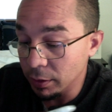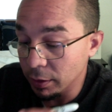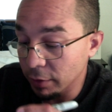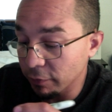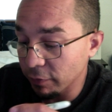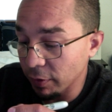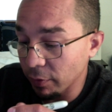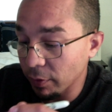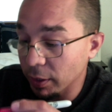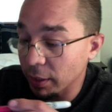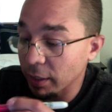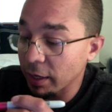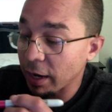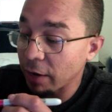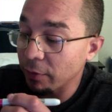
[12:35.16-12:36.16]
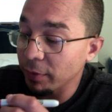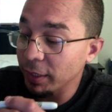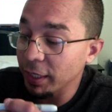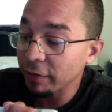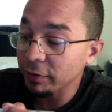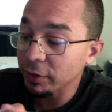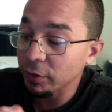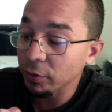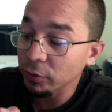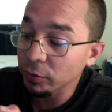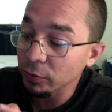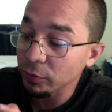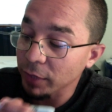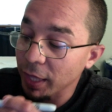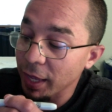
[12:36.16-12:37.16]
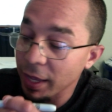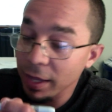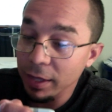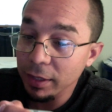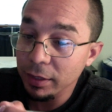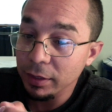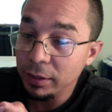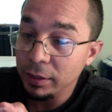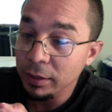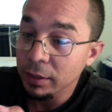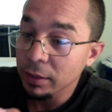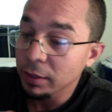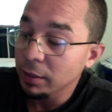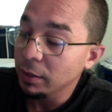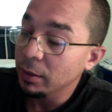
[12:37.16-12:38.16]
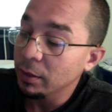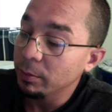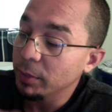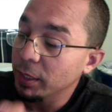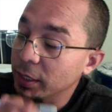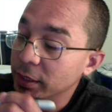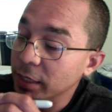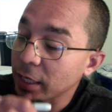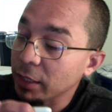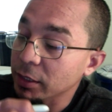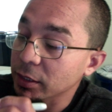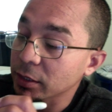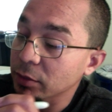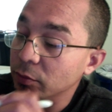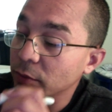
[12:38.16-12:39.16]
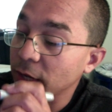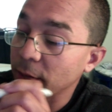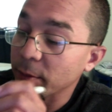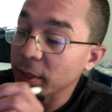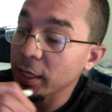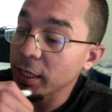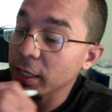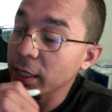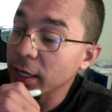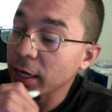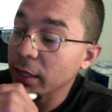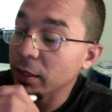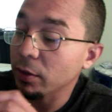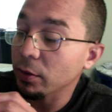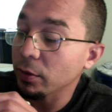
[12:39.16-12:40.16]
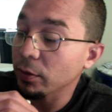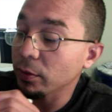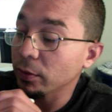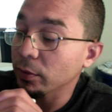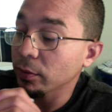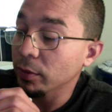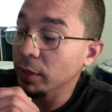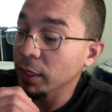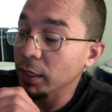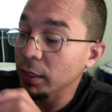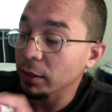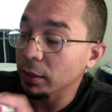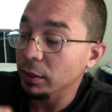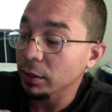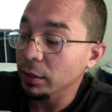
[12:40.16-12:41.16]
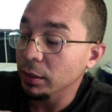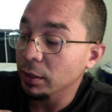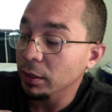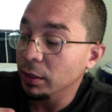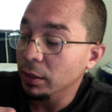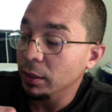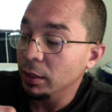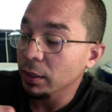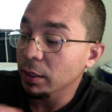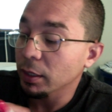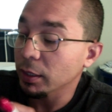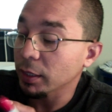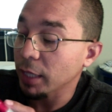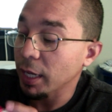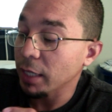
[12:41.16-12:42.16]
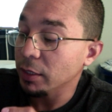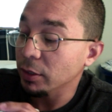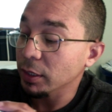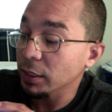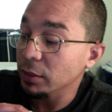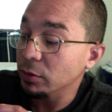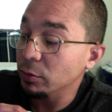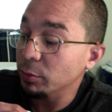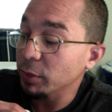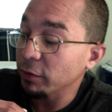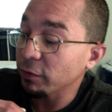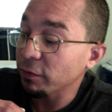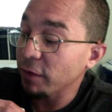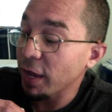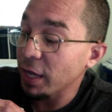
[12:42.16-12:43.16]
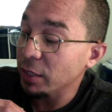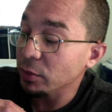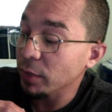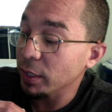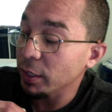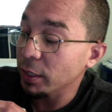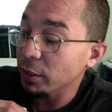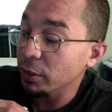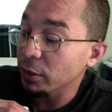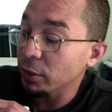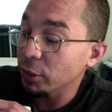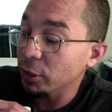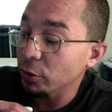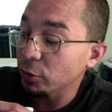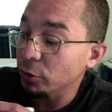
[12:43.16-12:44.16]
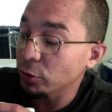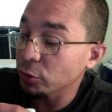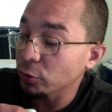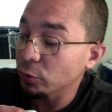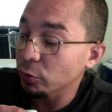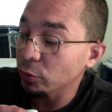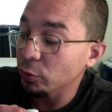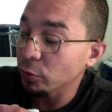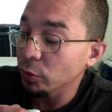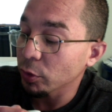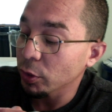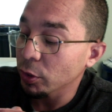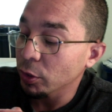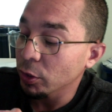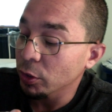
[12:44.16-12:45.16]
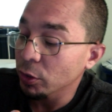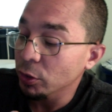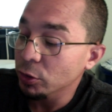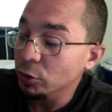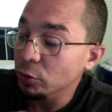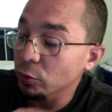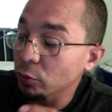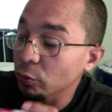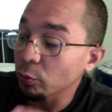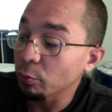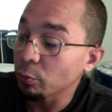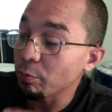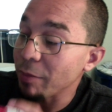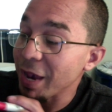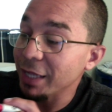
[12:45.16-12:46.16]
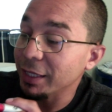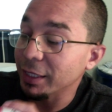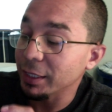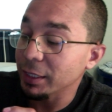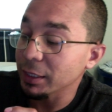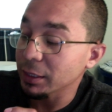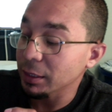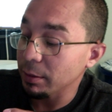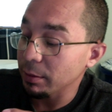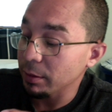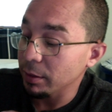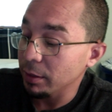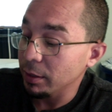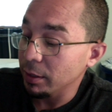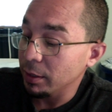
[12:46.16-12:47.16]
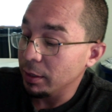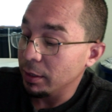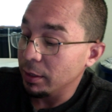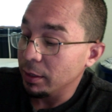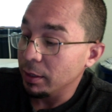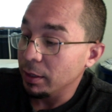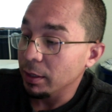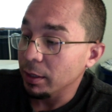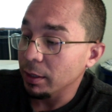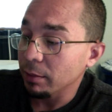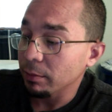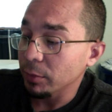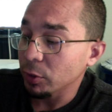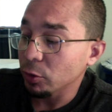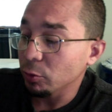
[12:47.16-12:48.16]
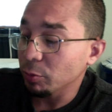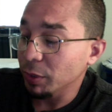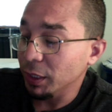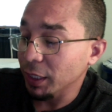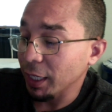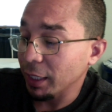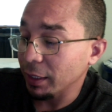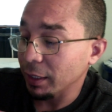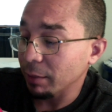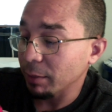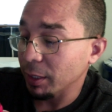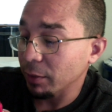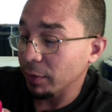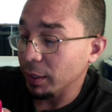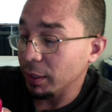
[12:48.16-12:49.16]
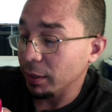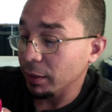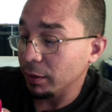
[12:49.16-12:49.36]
if I want. And I don't really have to go through that because I could just, when I'm cutting, I could go and cut that. So this will be a fast way to, you know, to make these and duplicate them in a way.